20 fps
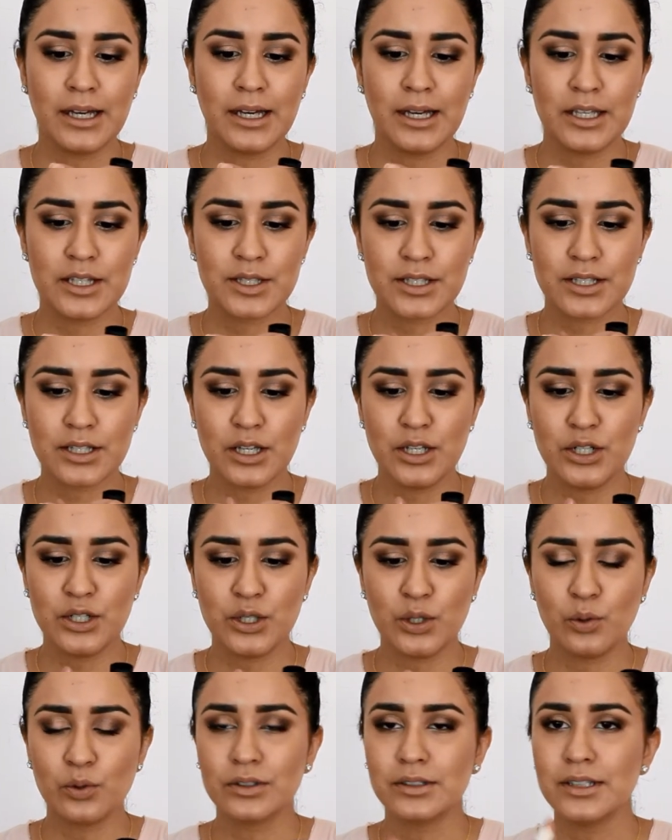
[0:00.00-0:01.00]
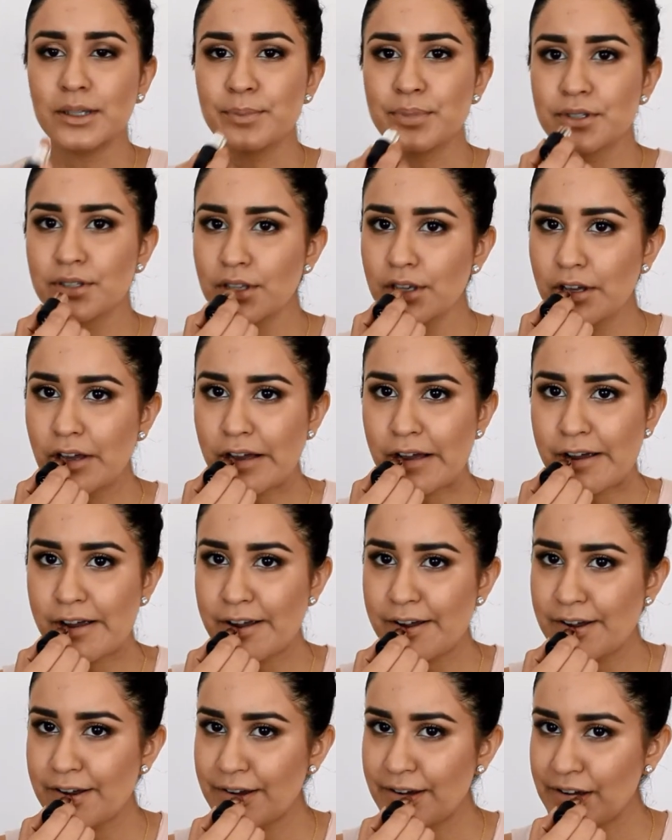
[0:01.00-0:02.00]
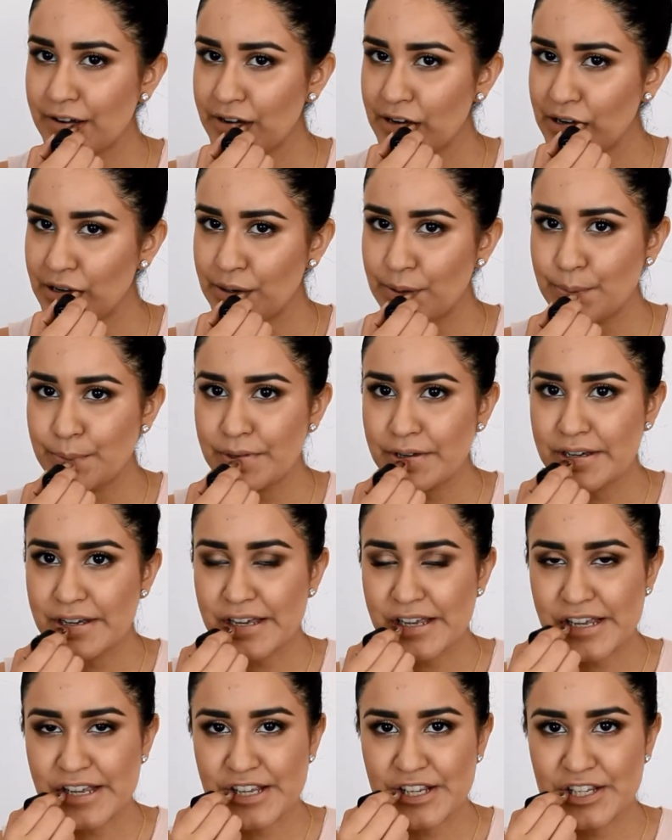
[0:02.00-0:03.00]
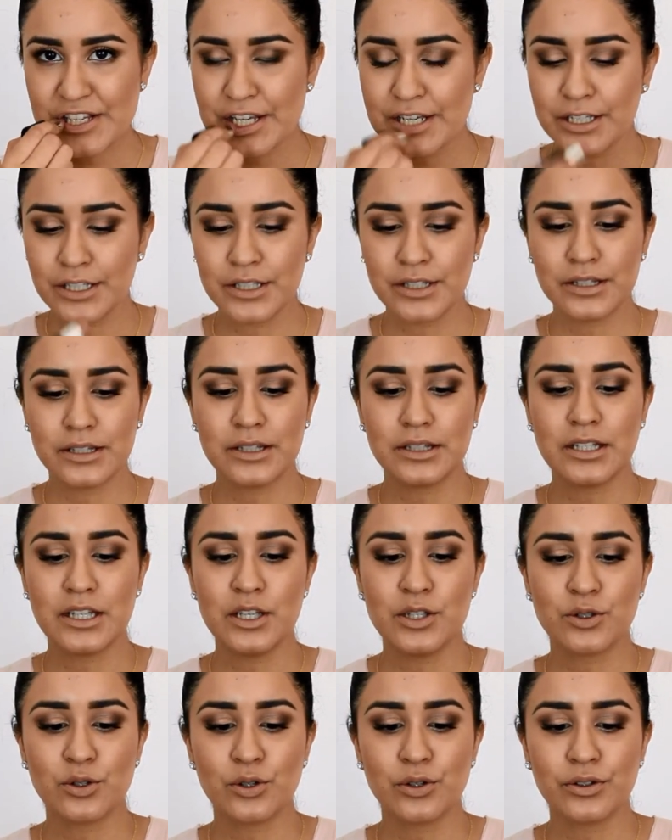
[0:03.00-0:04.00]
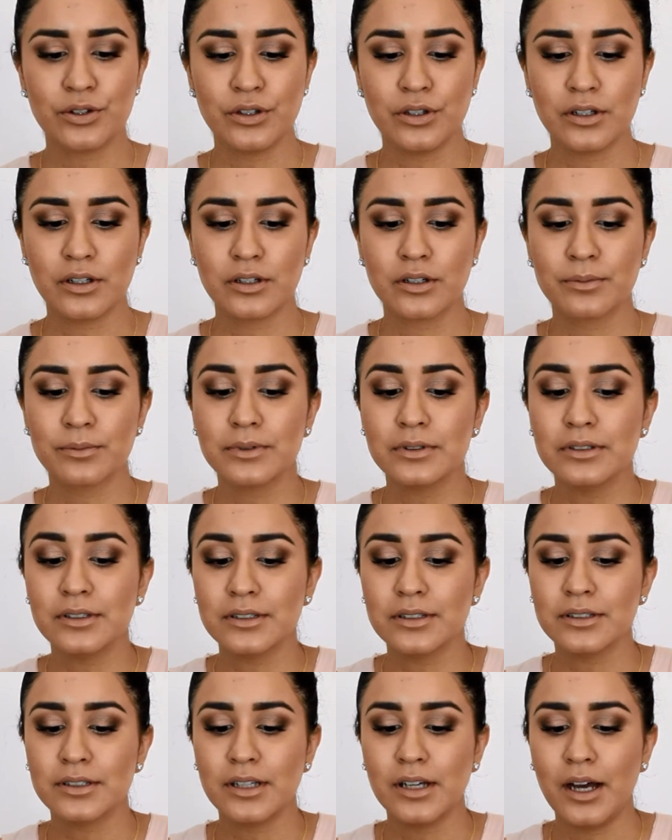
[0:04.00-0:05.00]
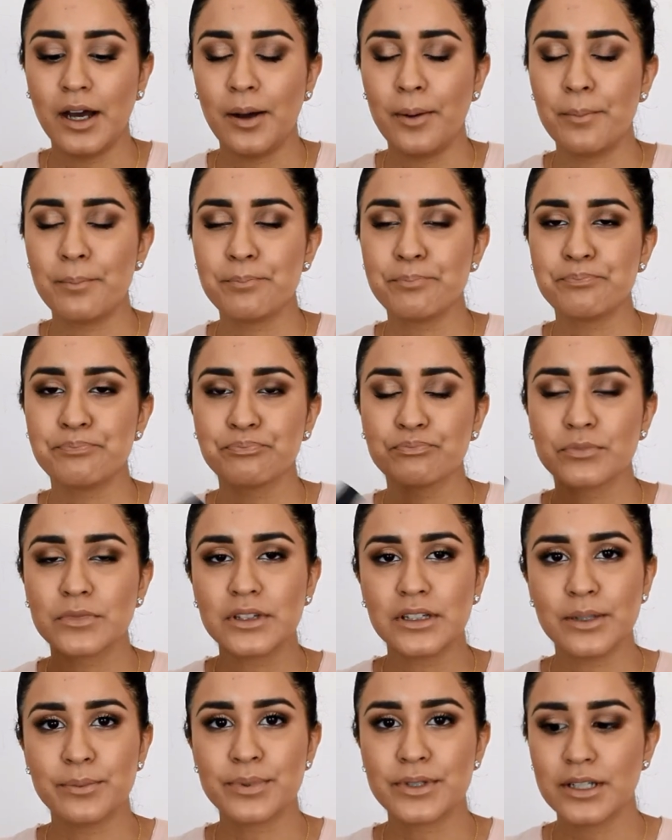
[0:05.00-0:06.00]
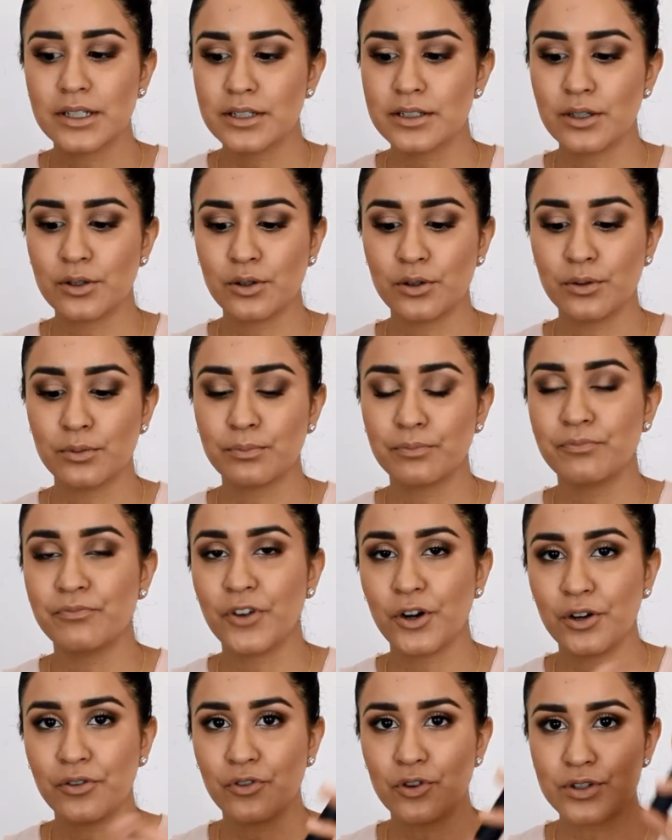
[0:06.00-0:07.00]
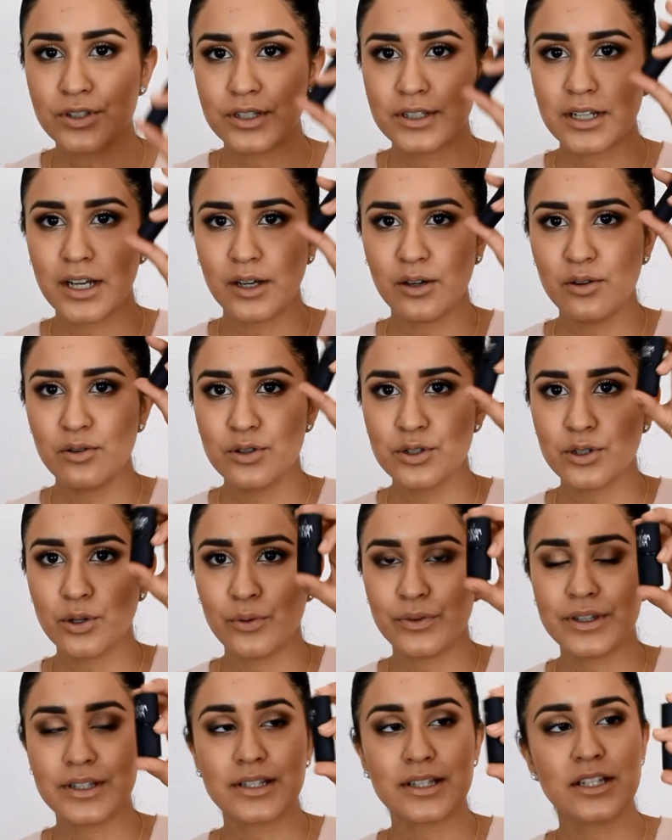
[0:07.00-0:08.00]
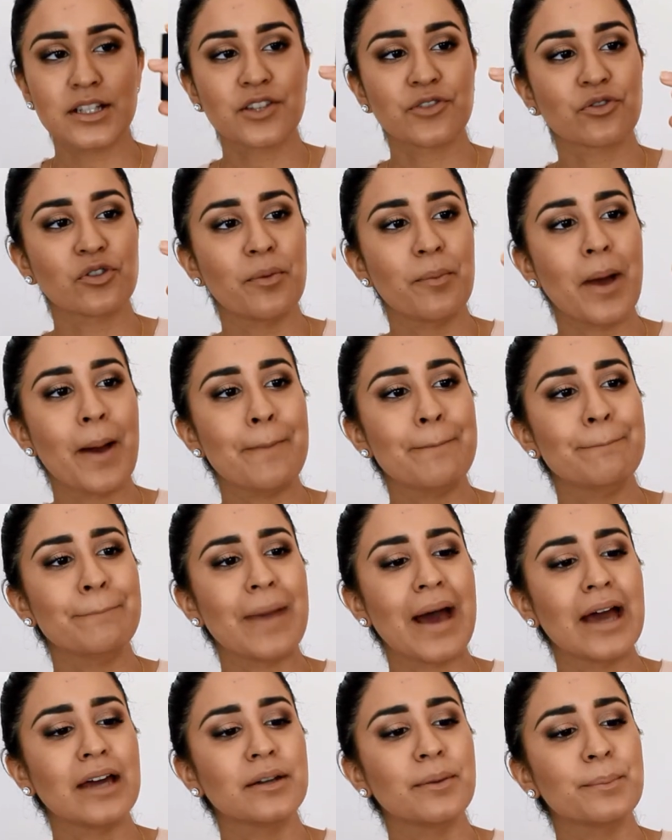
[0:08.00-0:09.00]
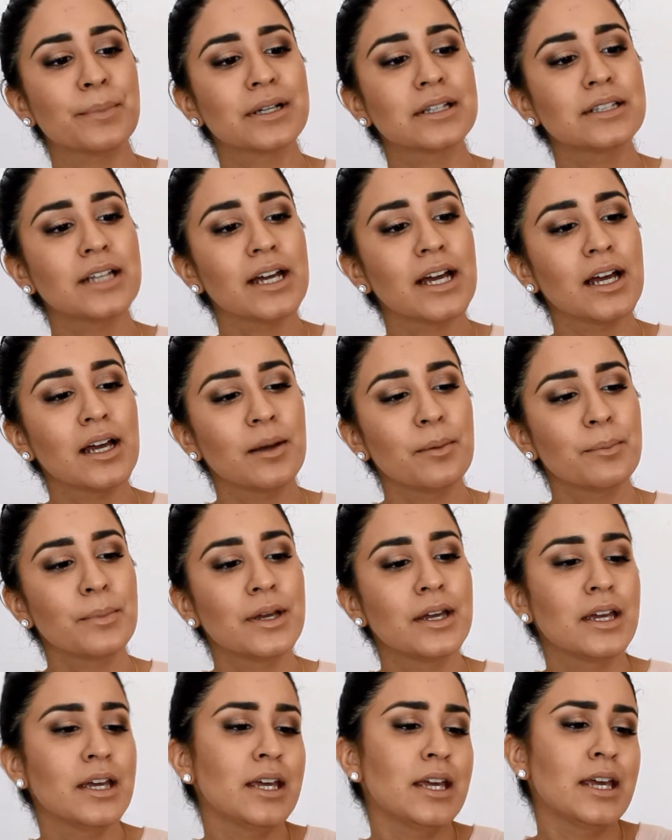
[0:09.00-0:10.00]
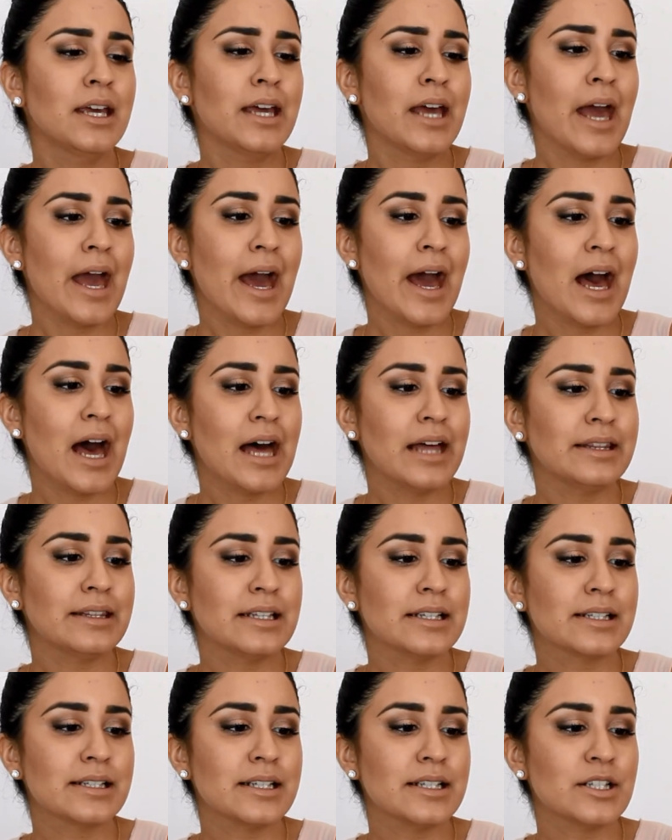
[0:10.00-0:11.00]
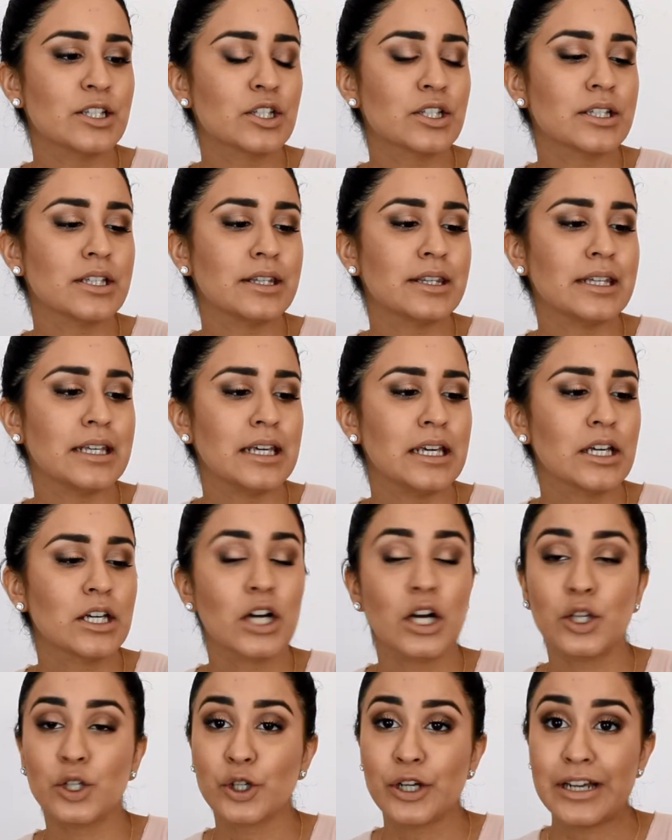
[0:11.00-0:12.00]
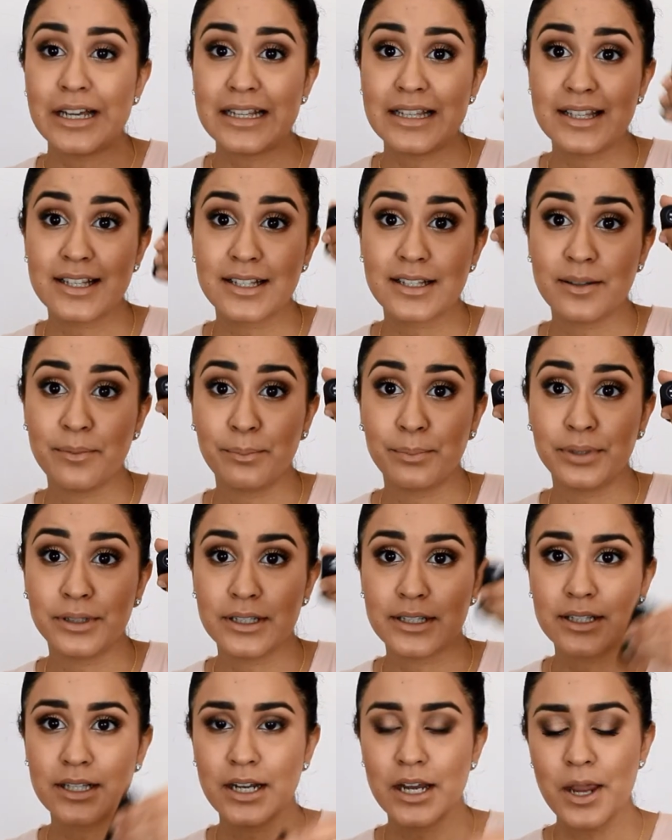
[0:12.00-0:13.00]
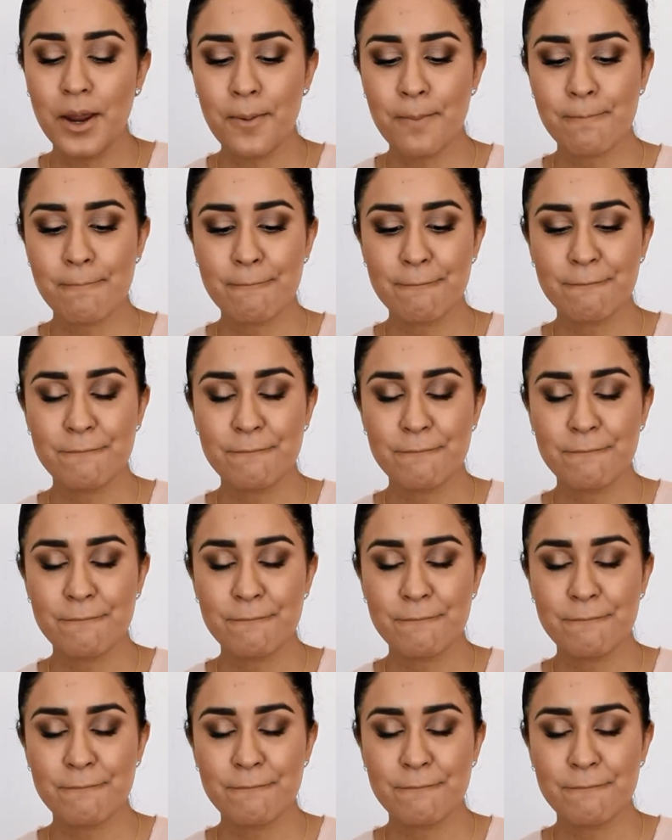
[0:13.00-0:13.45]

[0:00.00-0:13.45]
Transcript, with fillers: It's a nude lipstick because these are the um, lipsticks that are very versatile. So this is from Madame Glam, and this is the color In Simplicity.